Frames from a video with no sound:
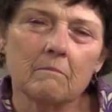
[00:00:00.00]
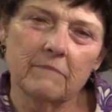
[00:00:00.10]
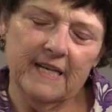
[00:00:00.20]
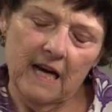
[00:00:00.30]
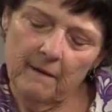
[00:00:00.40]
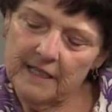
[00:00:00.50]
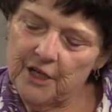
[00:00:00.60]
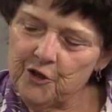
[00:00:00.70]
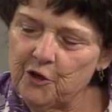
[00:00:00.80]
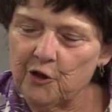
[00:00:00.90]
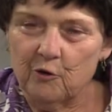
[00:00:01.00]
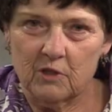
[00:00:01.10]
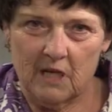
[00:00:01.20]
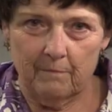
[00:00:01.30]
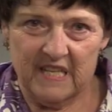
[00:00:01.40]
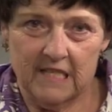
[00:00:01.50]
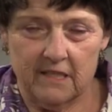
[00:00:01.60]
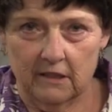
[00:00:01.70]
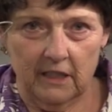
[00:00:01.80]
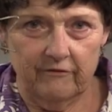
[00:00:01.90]
But now I need you to do something
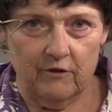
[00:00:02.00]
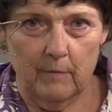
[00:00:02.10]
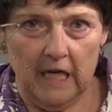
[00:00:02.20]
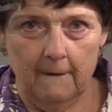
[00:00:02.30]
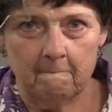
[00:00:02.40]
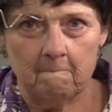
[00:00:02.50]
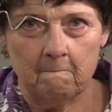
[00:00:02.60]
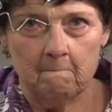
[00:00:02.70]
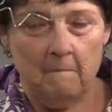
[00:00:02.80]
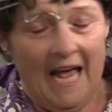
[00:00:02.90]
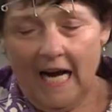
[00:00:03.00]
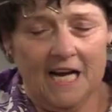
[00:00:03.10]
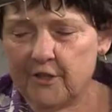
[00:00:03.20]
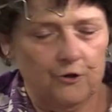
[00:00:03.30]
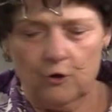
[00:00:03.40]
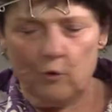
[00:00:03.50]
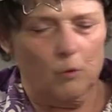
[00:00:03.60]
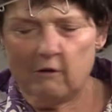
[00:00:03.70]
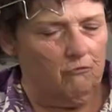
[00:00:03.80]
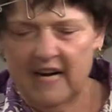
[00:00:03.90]
silly for me. I need you
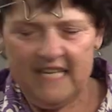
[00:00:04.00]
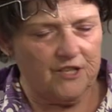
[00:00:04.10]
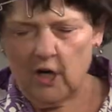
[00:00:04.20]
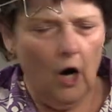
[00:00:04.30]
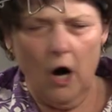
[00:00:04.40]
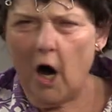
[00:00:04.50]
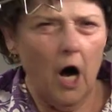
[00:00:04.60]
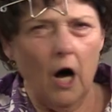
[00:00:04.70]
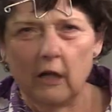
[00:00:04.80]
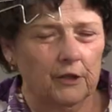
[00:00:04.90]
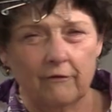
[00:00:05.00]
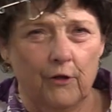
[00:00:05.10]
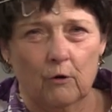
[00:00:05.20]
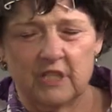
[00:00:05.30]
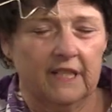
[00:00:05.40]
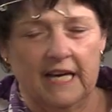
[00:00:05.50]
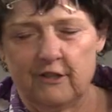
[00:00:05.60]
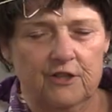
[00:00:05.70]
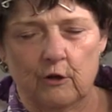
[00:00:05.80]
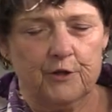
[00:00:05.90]
to erase all of those
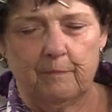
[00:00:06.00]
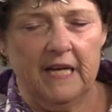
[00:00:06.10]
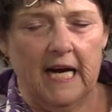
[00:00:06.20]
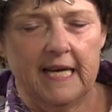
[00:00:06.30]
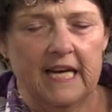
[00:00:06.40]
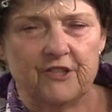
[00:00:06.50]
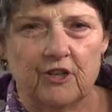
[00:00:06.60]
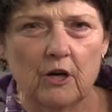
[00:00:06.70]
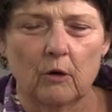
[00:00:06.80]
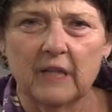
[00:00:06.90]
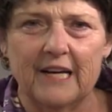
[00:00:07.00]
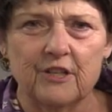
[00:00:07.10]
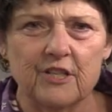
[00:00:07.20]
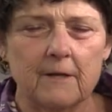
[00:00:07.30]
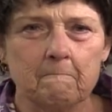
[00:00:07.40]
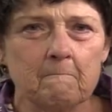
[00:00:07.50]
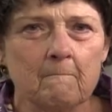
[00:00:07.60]
letters, those B-I-N-G-O letters.